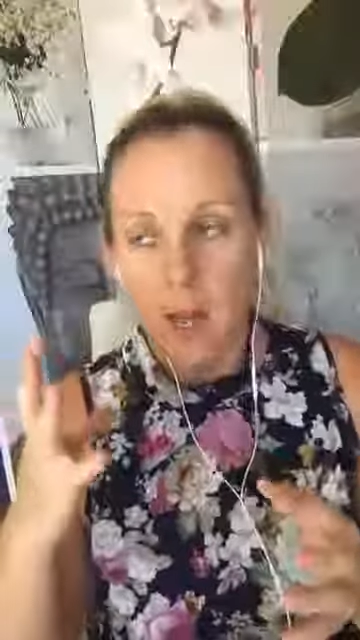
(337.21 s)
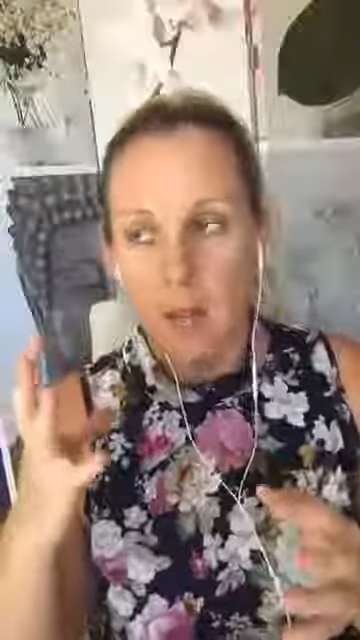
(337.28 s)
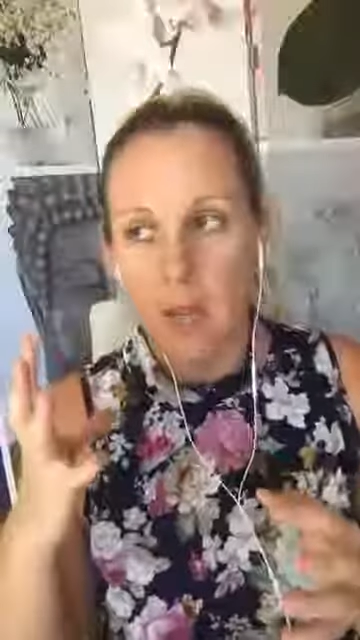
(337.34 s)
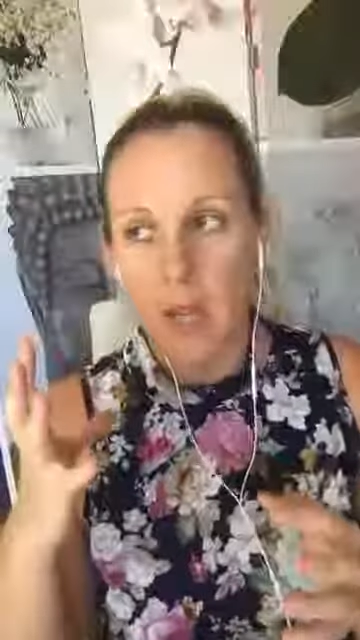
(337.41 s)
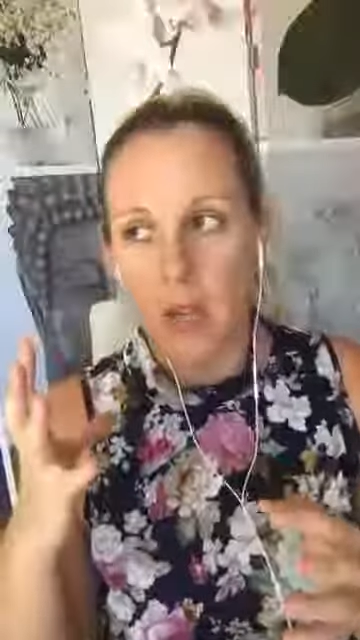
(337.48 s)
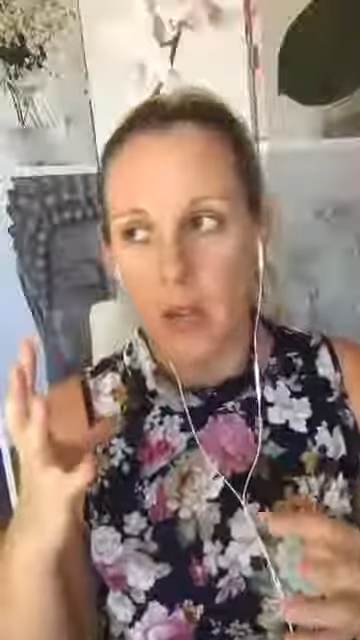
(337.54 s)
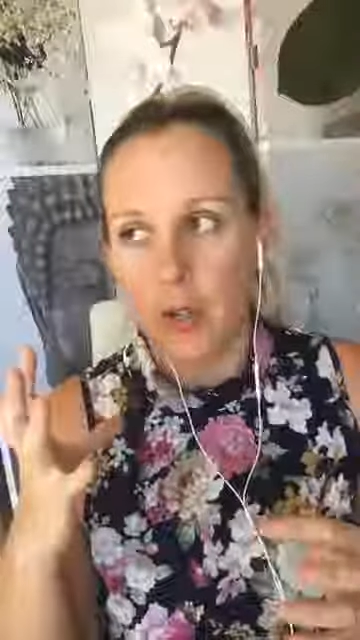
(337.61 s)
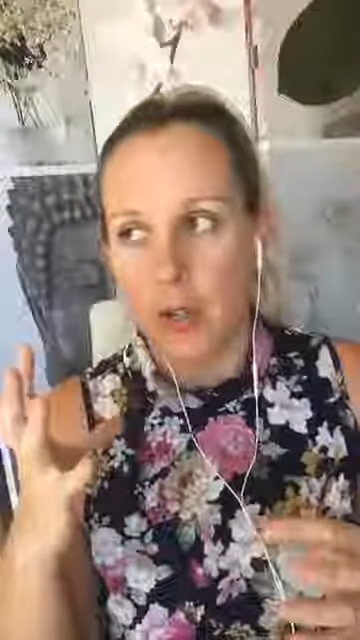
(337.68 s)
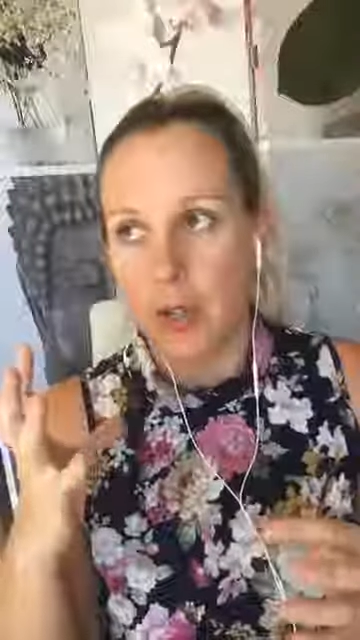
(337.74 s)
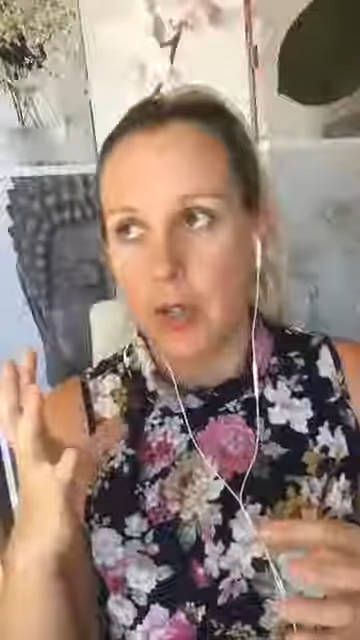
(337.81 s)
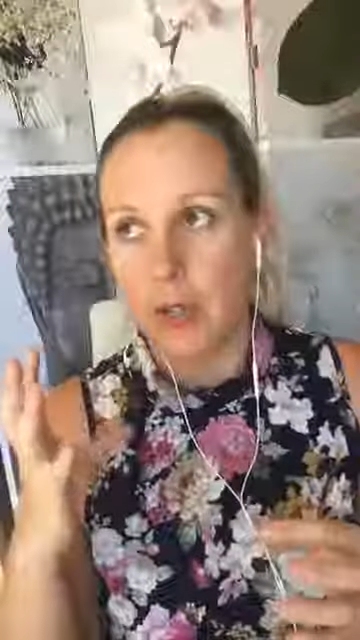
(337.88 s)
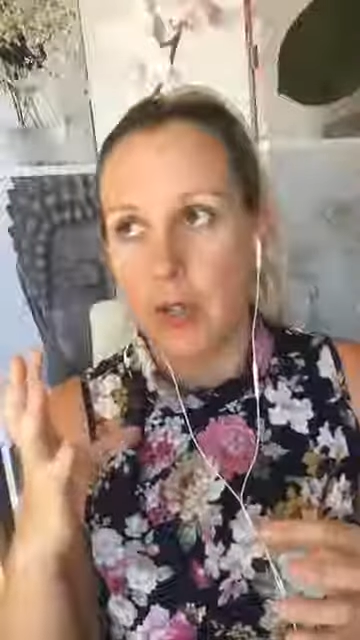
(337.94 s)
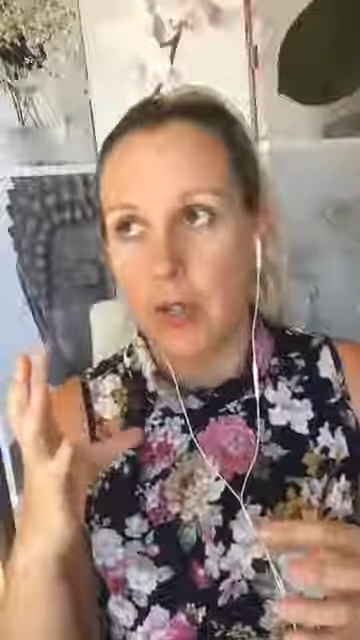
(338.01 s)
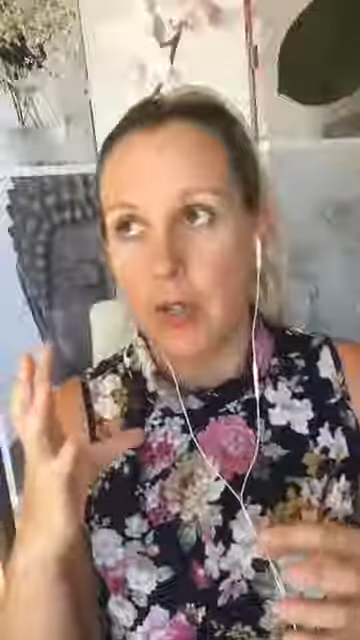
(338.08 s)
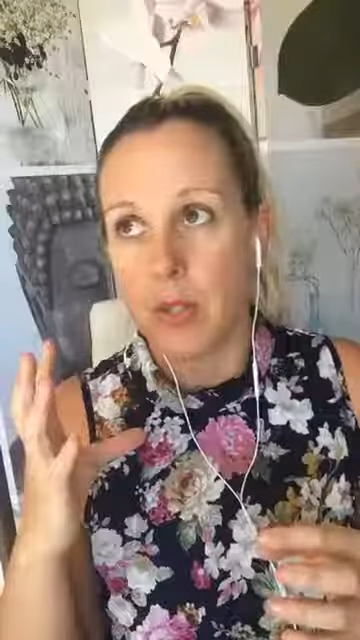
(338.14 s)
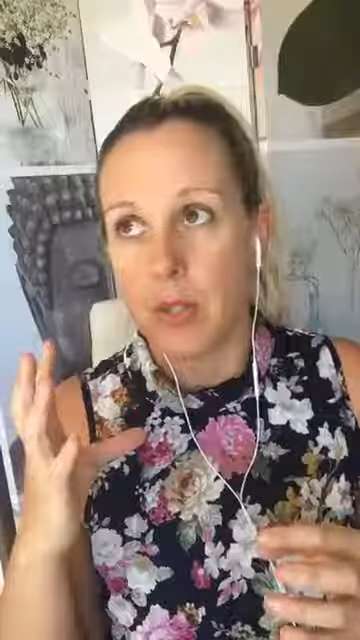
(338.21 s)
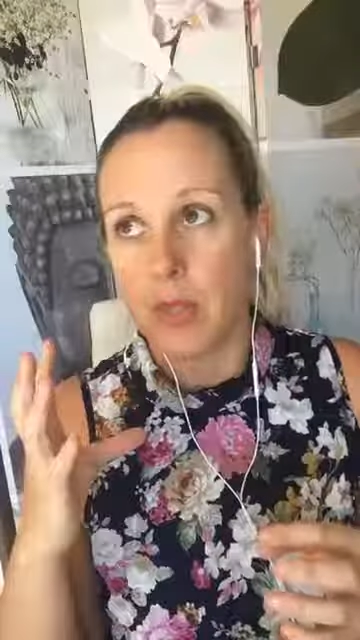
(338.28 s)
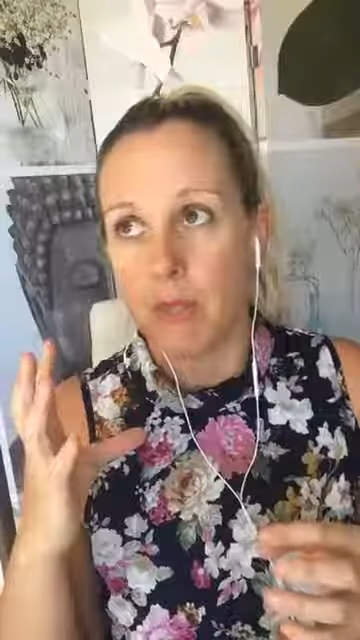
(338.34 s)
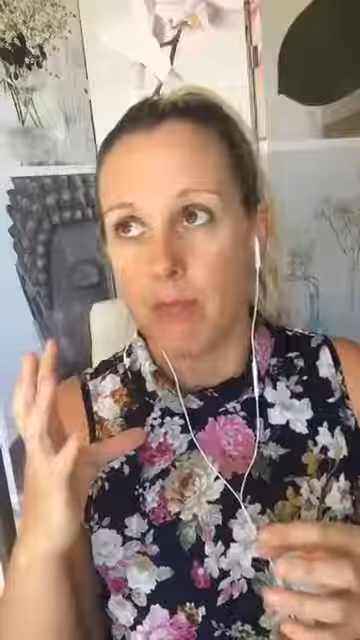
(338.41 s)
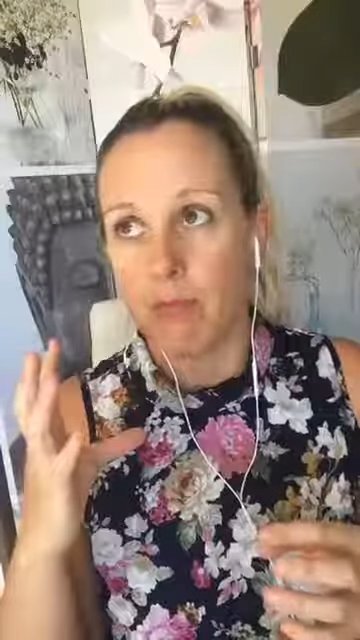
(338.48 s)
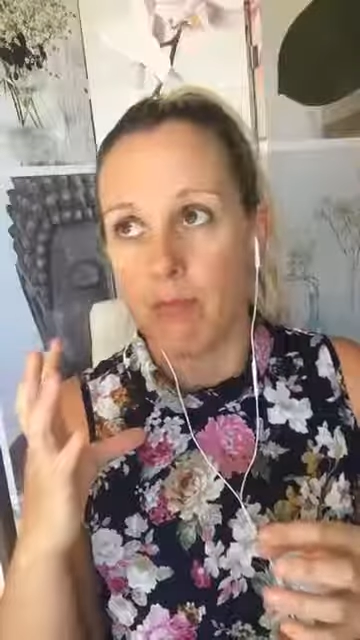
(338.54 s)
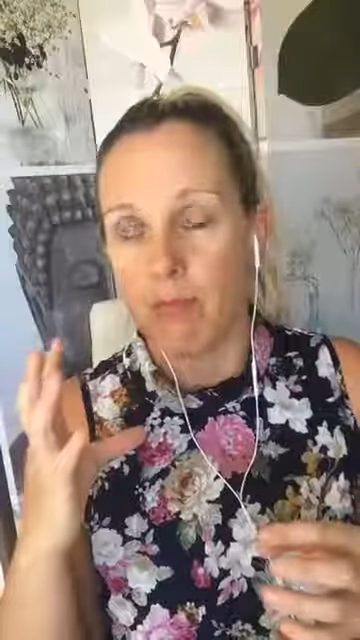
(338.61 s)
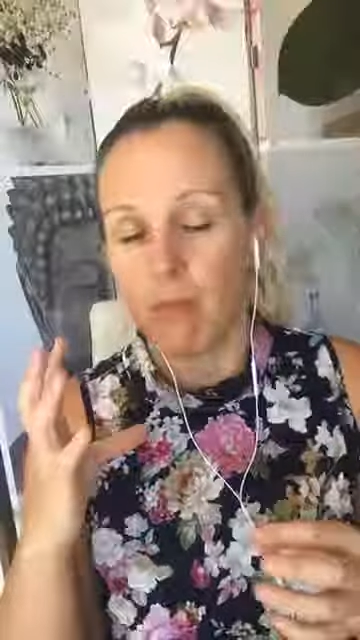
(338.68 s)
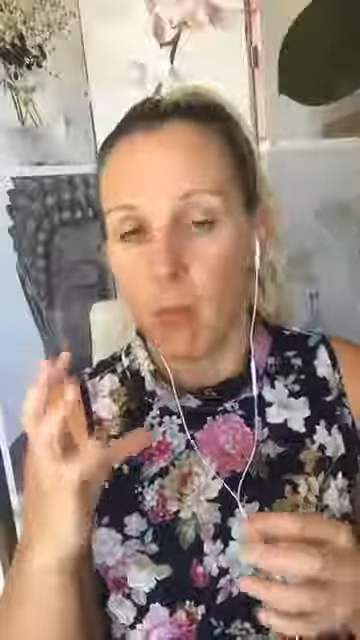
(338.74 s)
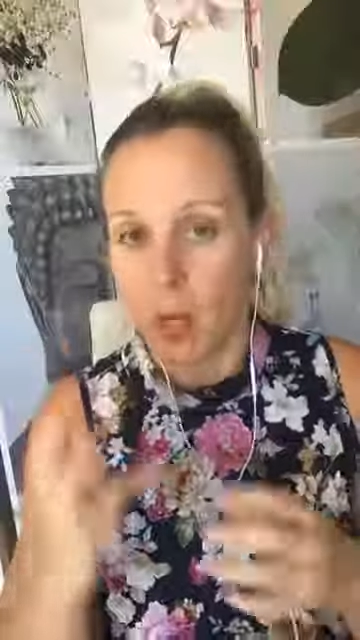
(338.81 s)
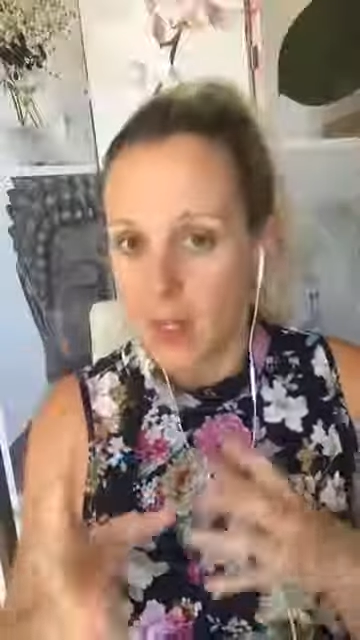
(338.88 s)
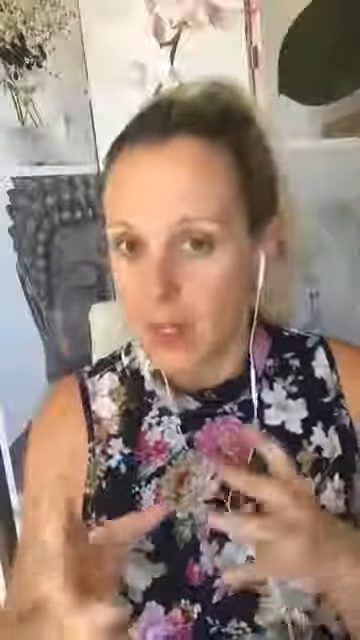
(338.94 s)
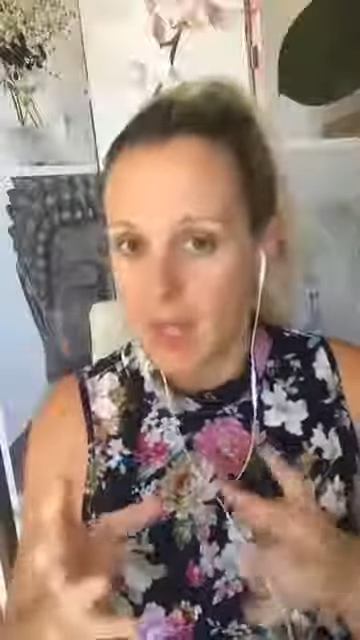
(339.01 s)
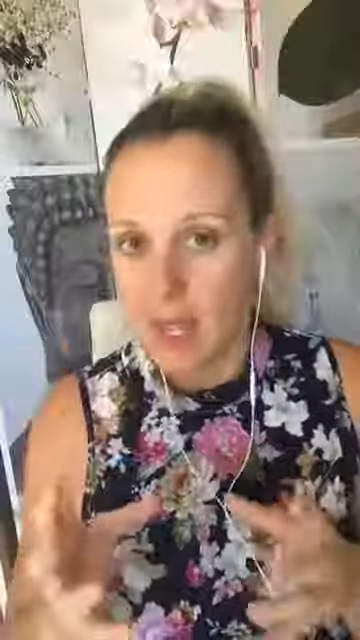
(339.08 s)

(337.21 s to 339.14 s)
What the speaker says: because once